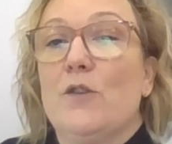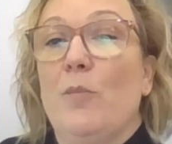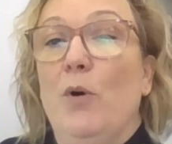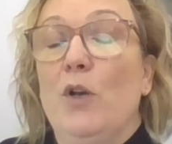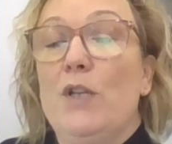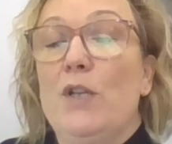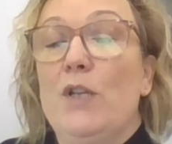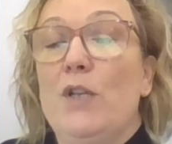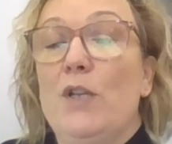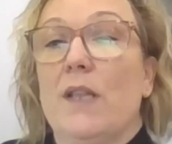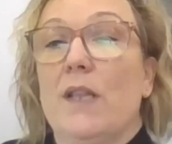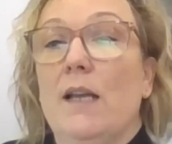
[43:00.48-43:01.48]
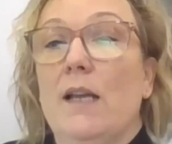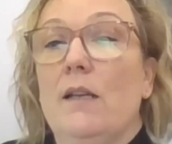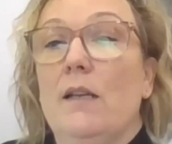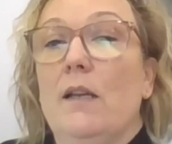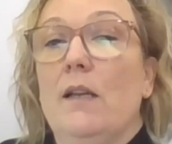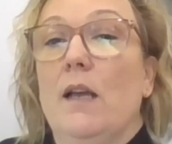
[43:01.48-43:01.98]
So apologies for that.
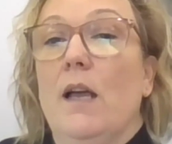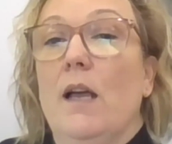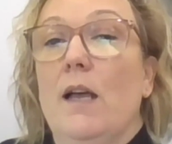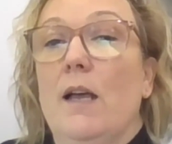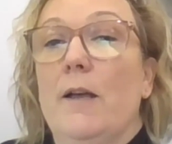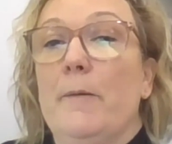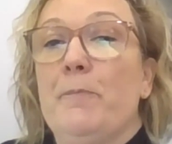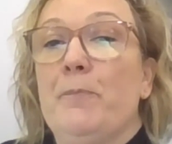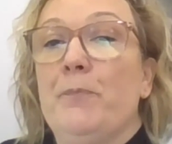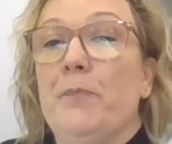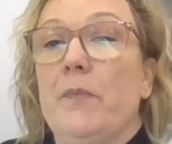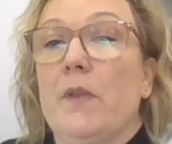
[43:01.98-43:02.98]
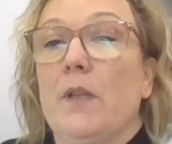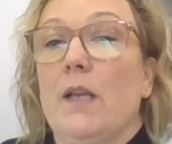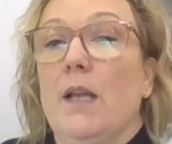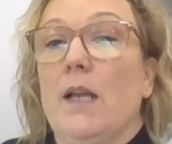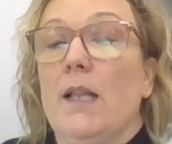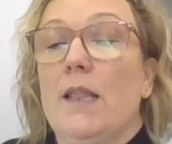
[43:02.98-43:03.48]
And
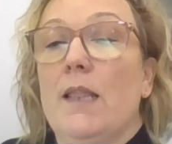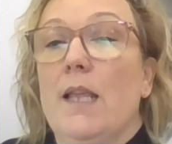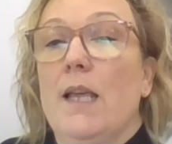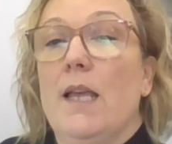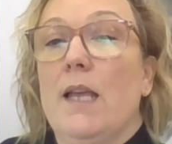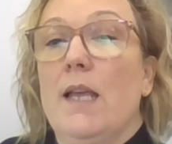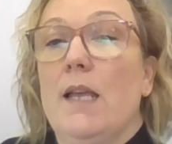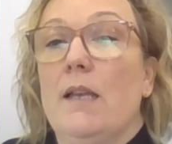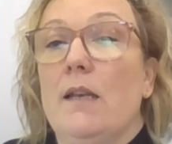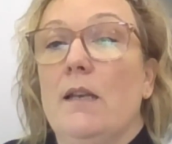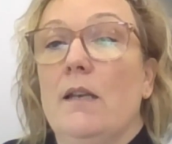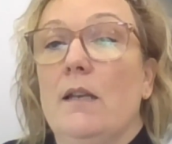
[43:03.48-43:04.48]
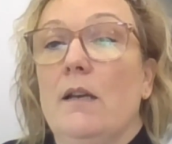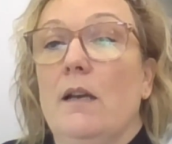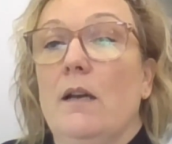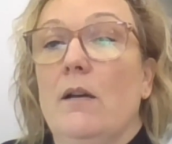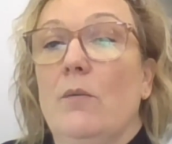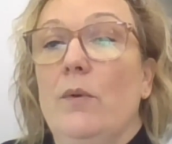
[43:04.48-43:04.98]
then
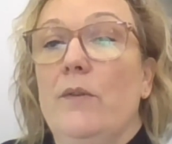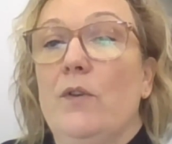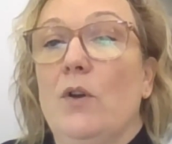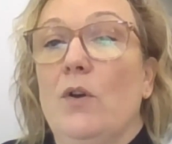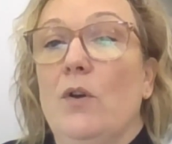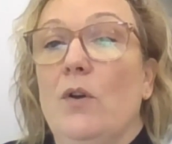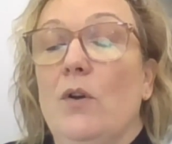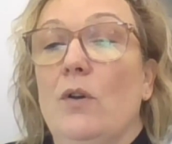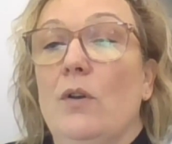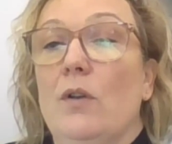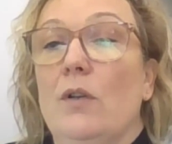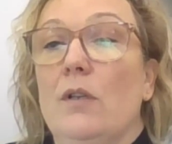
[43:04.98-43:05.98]
we've got